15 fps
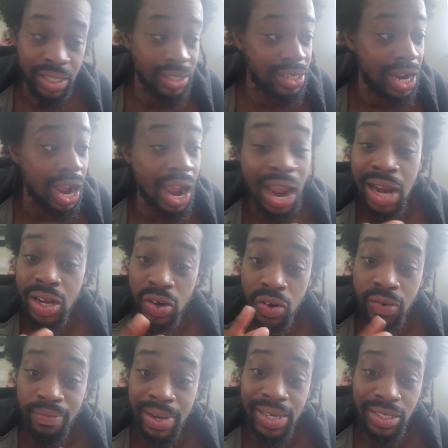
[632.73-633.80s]
Cause God
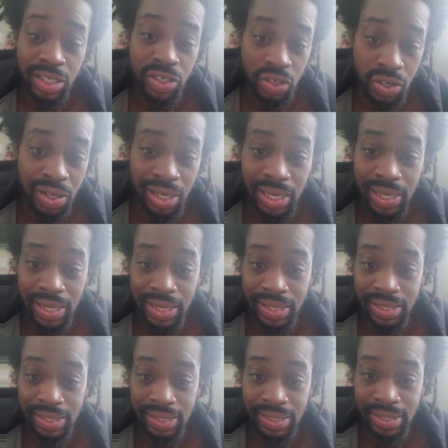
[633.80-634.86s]
gonna make sure that
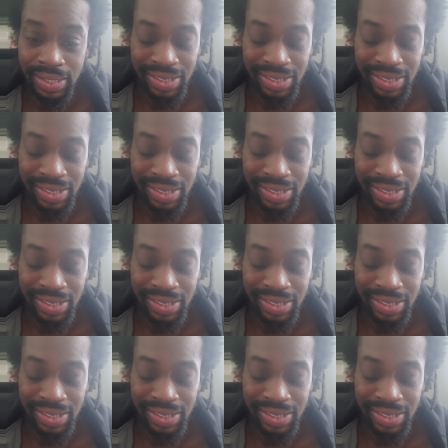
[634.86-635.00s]
yeah?